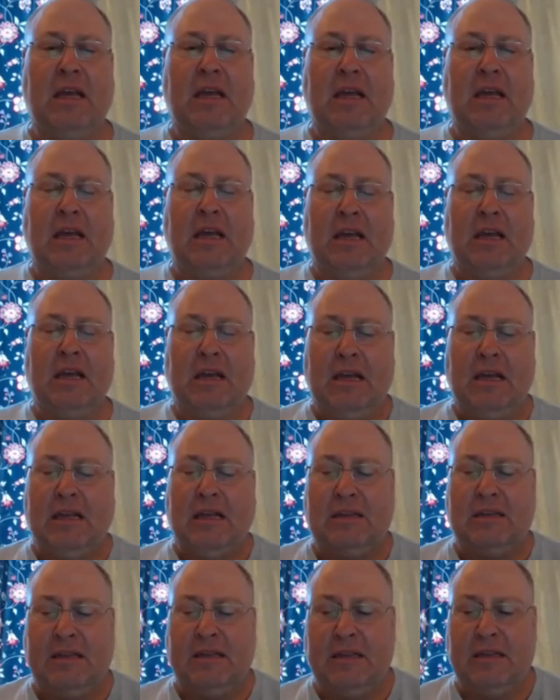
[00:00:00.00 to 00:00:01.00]
He's
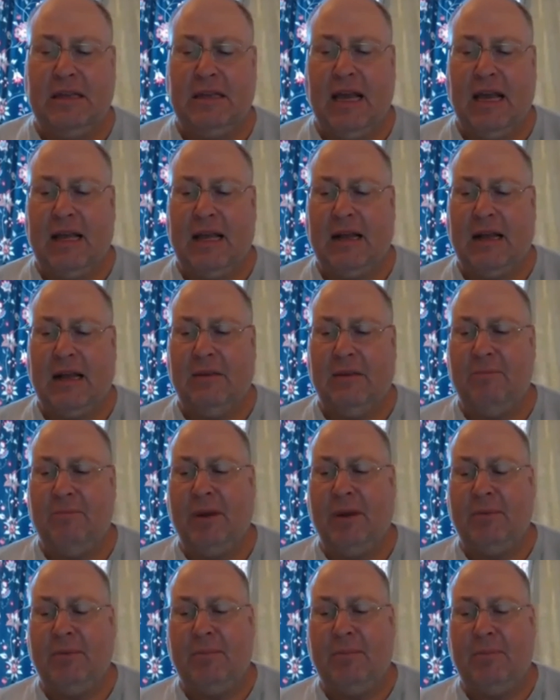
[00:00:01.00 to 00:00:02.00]
got a big bag
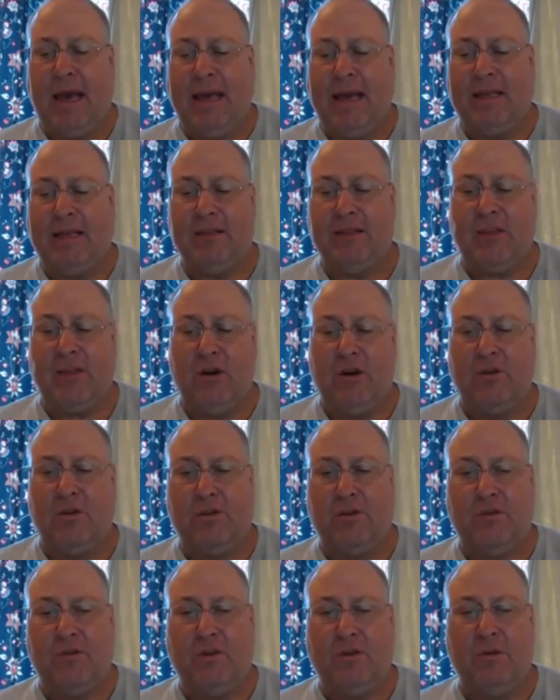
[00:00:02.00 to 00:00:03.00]
he's going through and
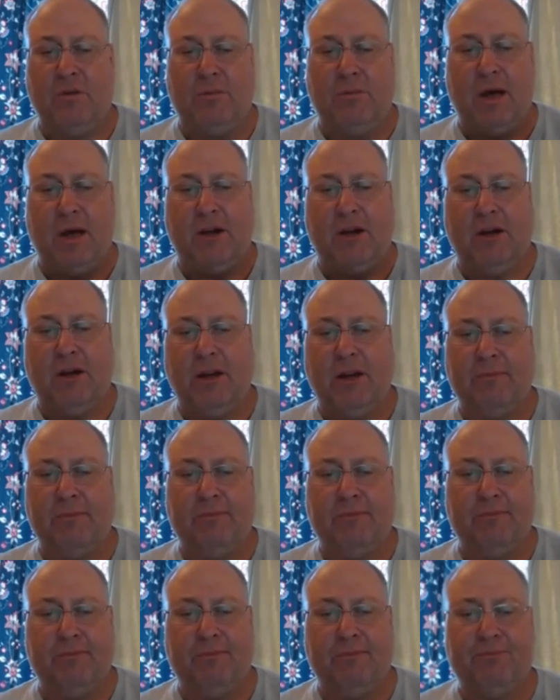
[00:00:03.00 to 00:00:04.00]
muttering.
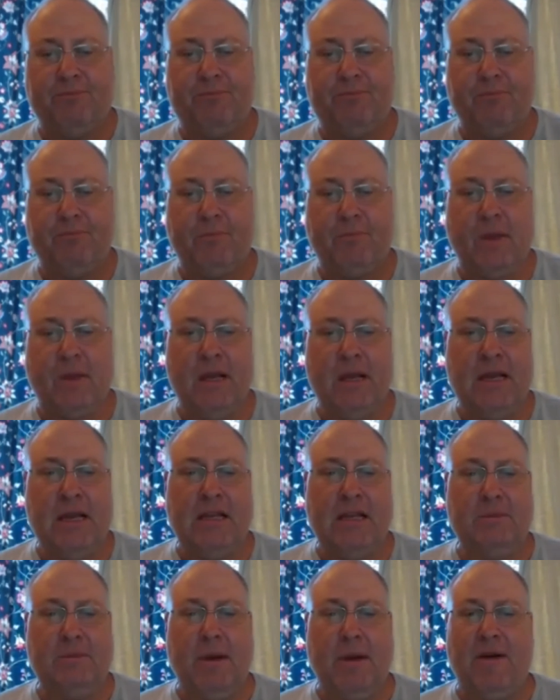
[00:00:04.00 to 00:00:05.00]
It's about
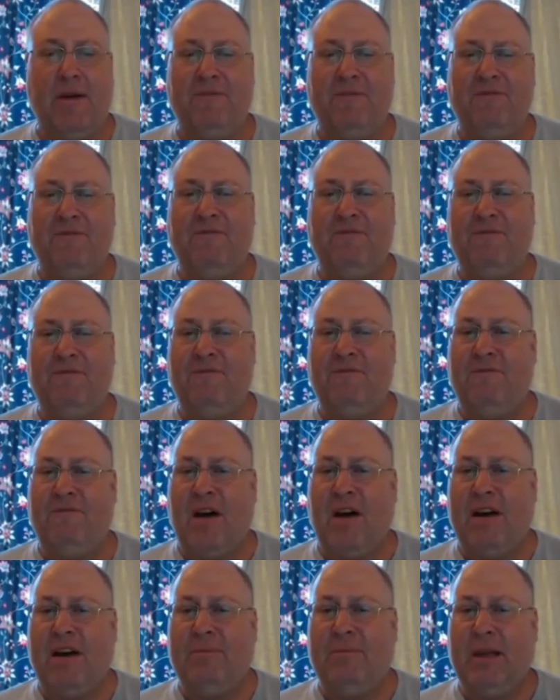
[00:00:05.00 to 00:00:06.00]
five
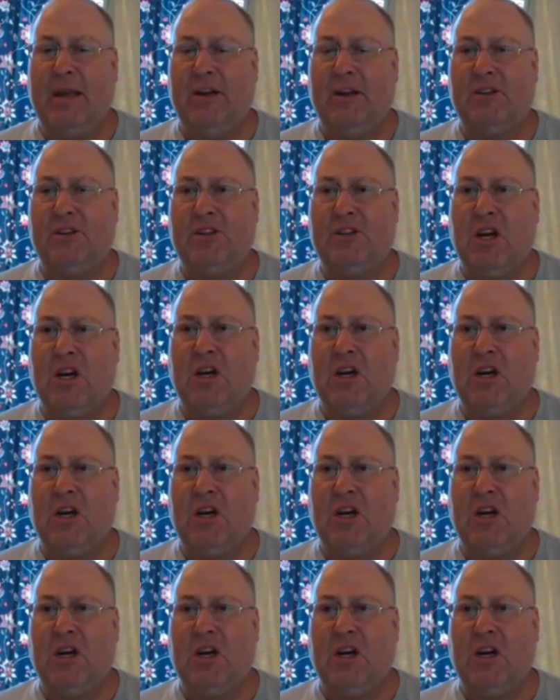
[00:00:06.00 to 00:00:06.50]
meters tall.